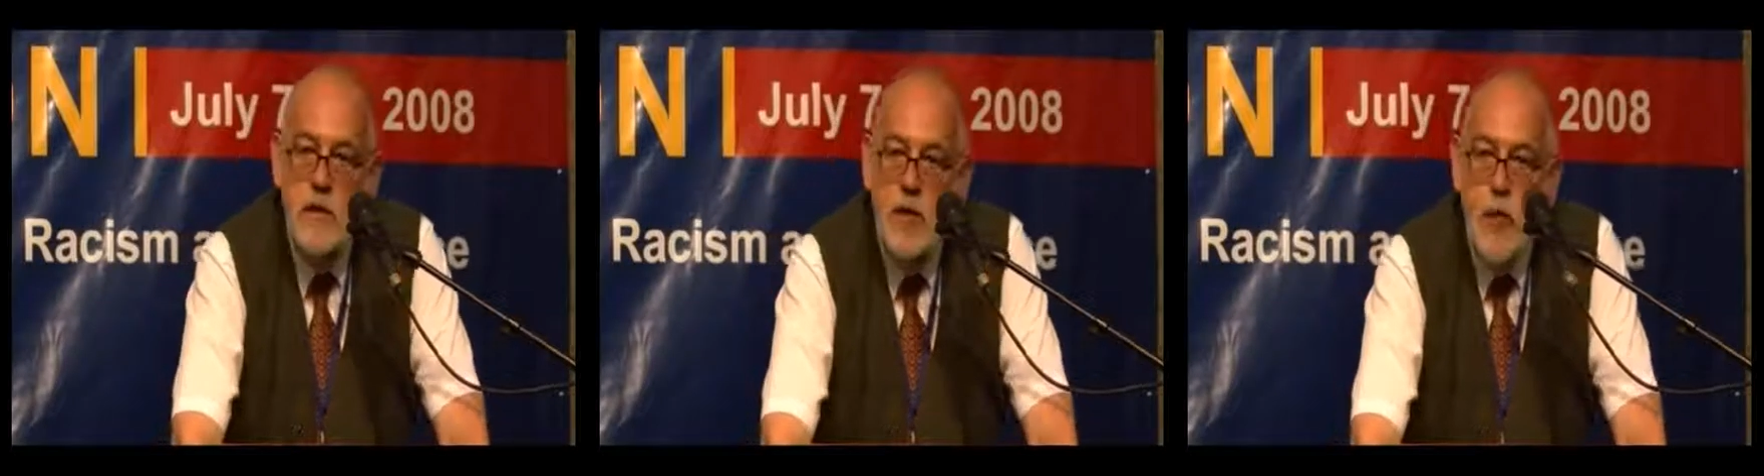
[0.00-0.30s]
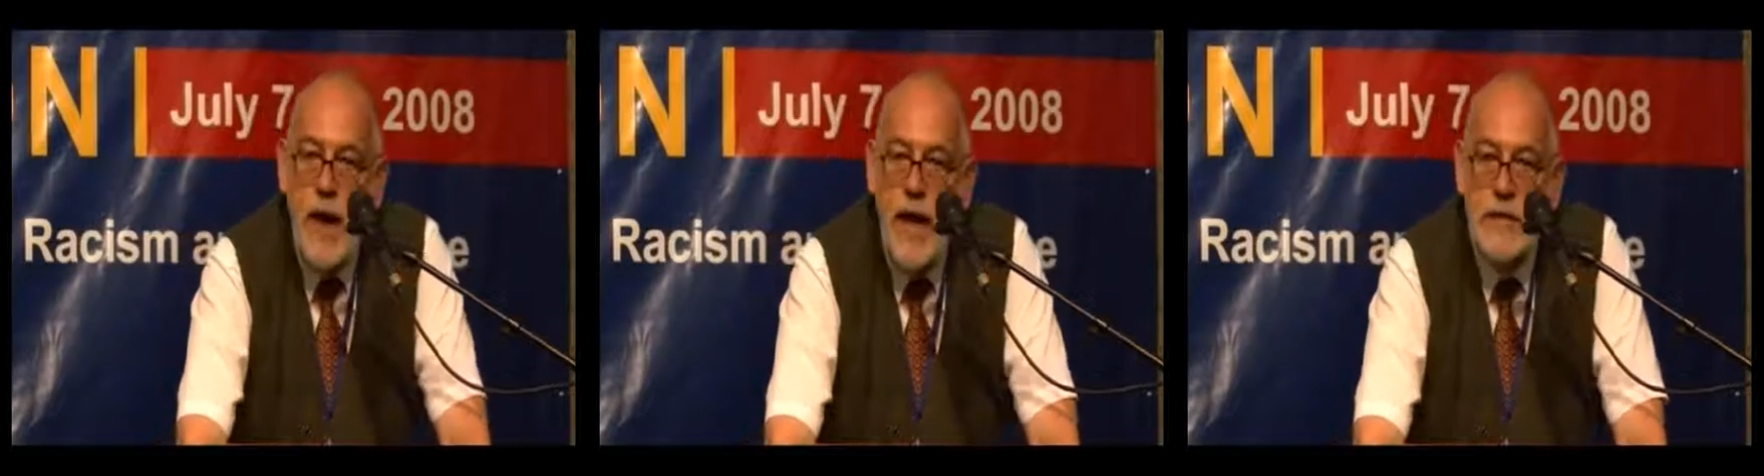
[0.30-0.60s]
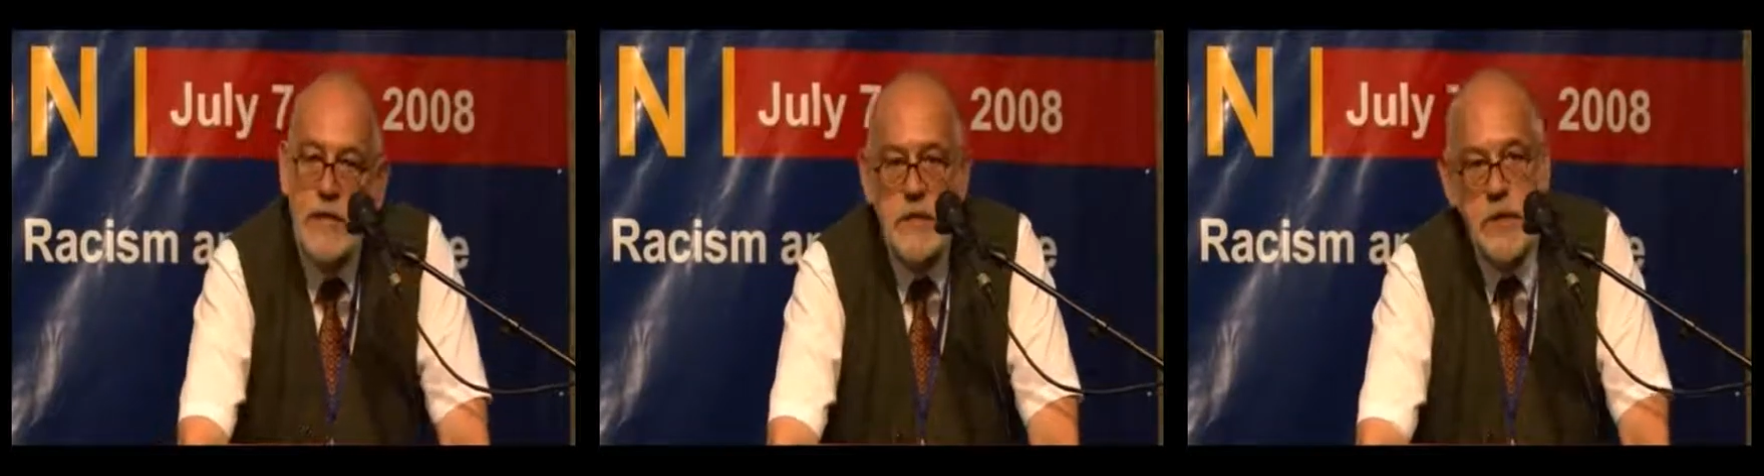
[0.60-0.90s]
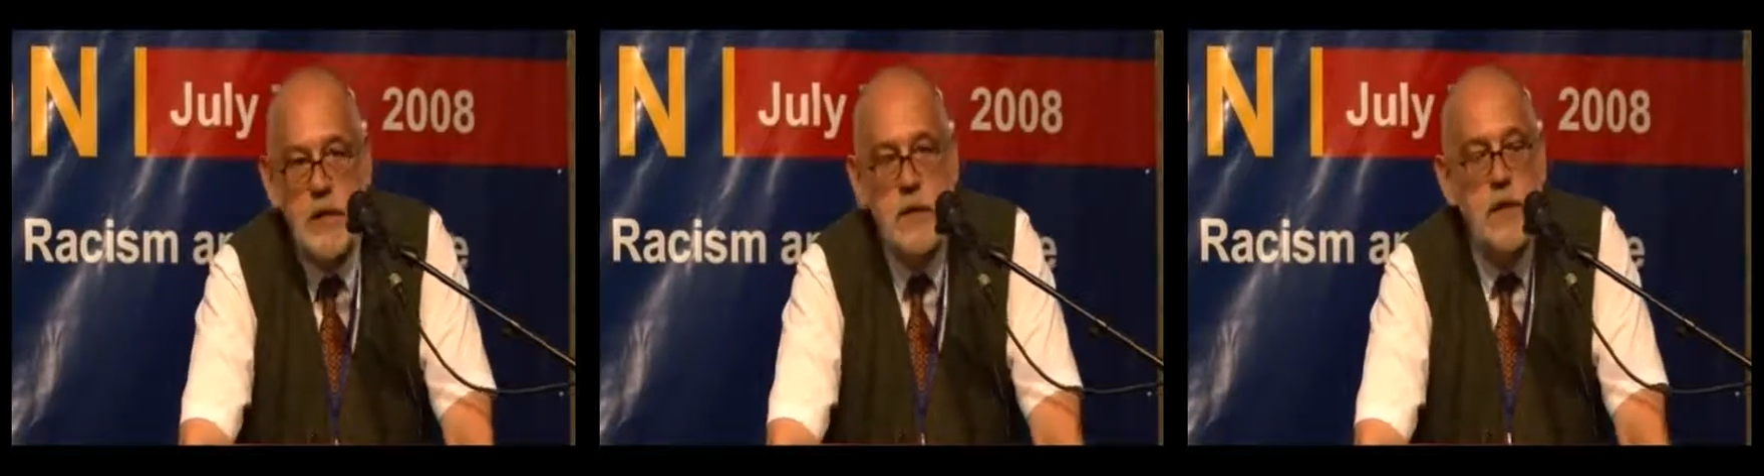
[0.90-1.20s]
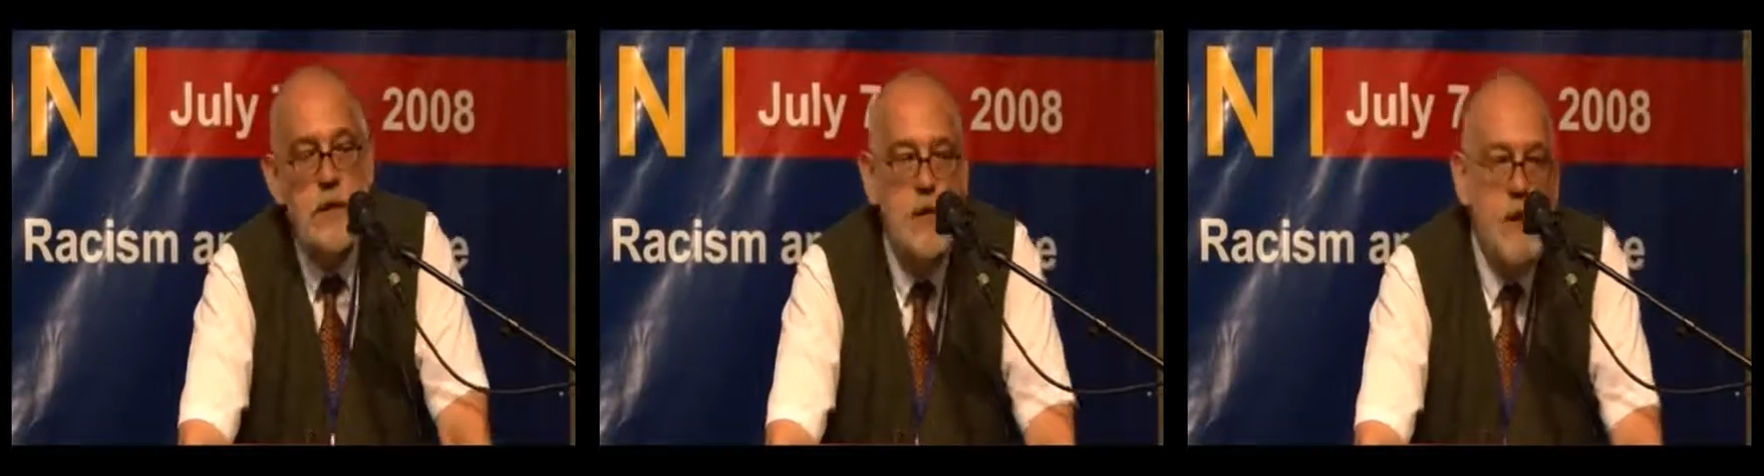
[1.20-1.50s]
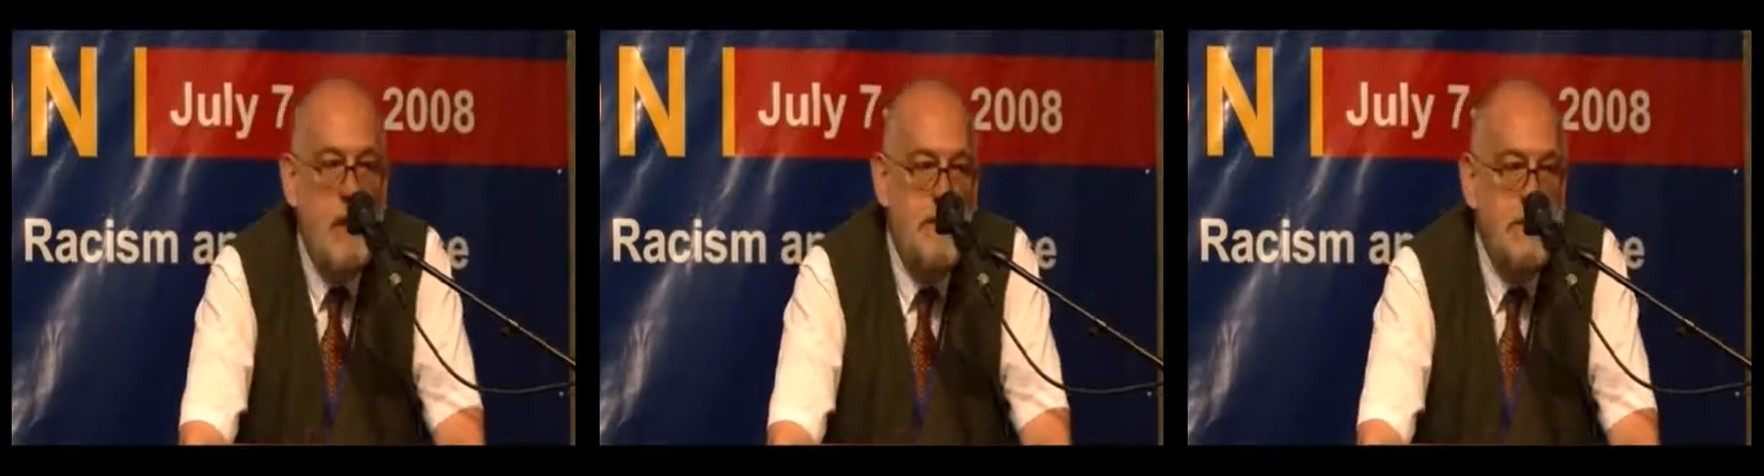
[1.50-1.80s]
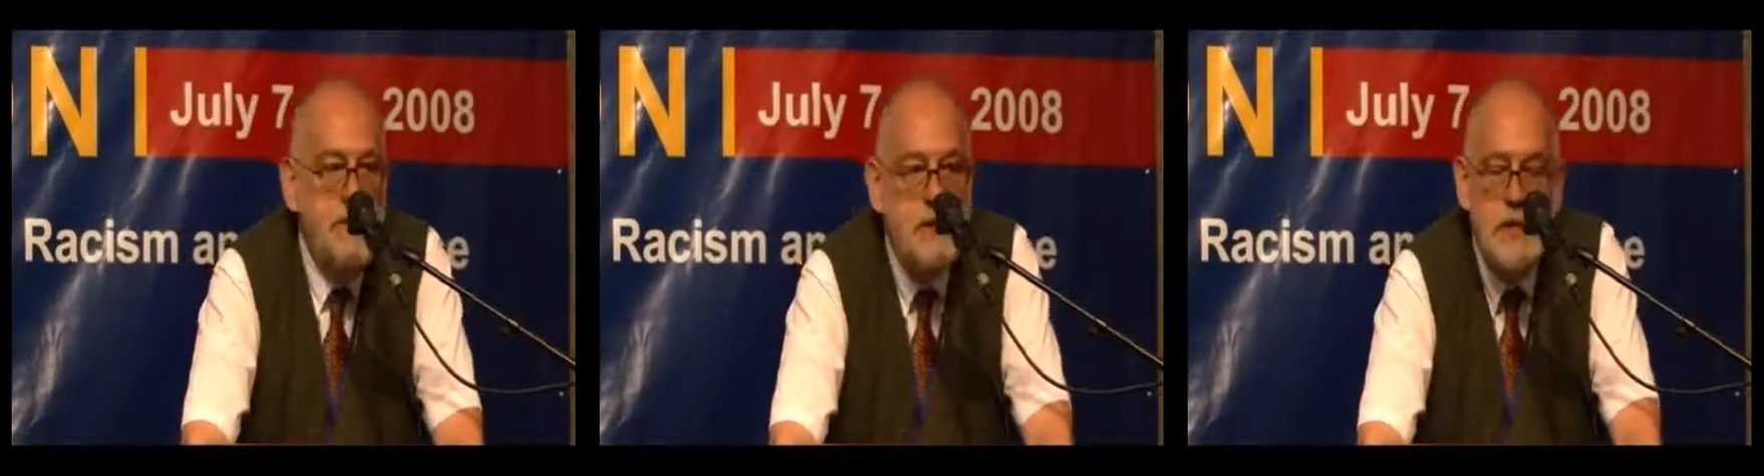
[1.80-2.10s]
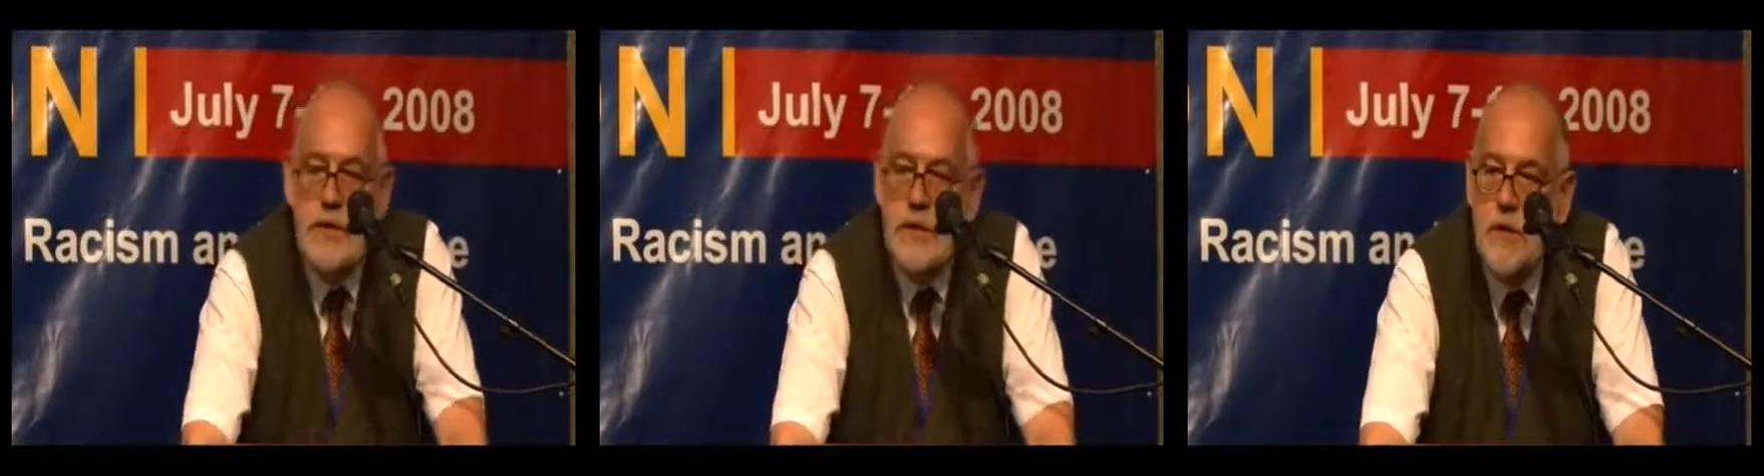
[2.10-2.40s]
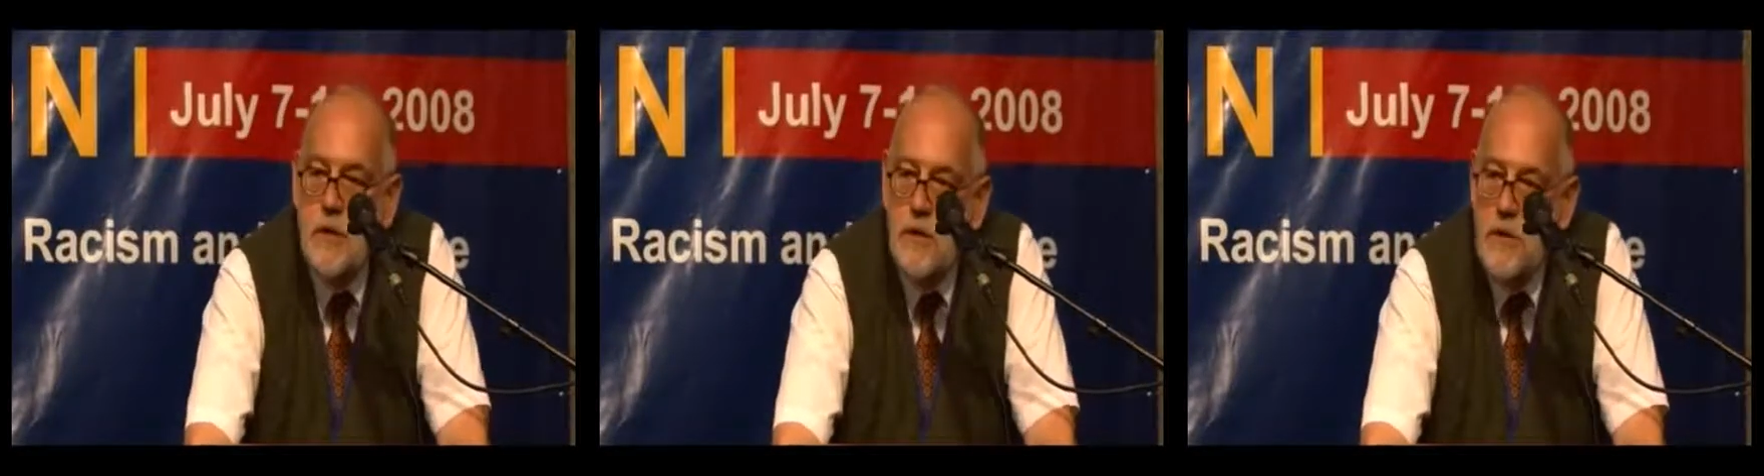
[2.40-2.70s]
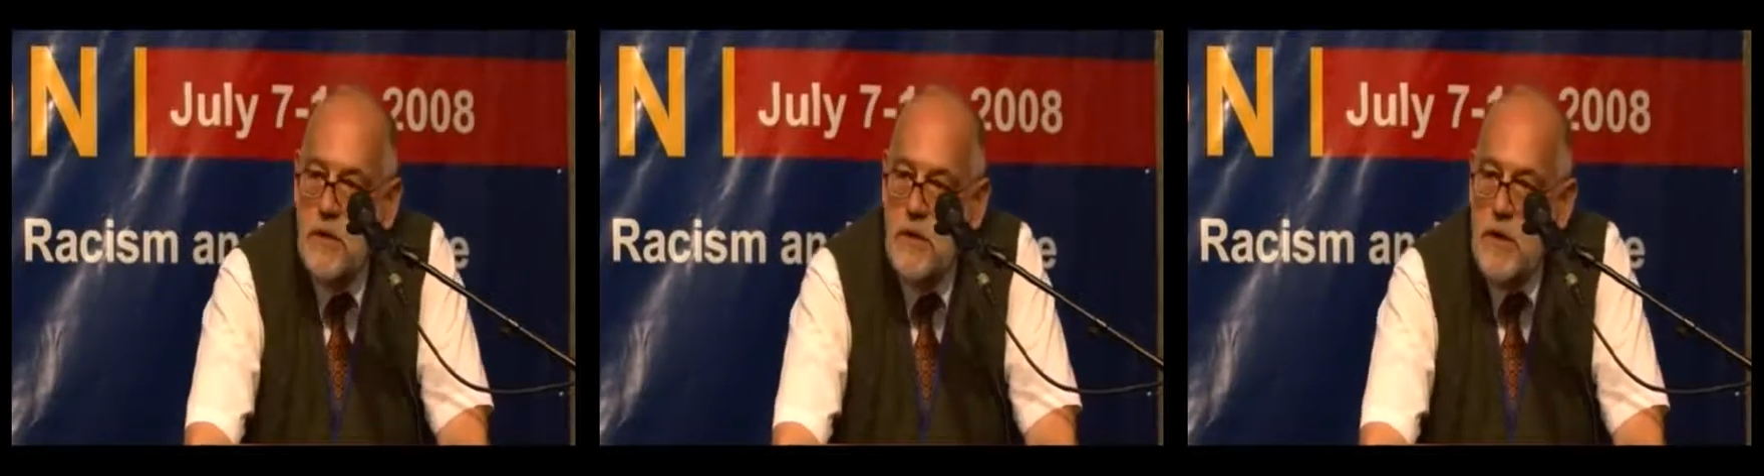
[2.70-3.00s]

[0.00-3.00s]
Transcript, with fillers: The events of 60 years ago.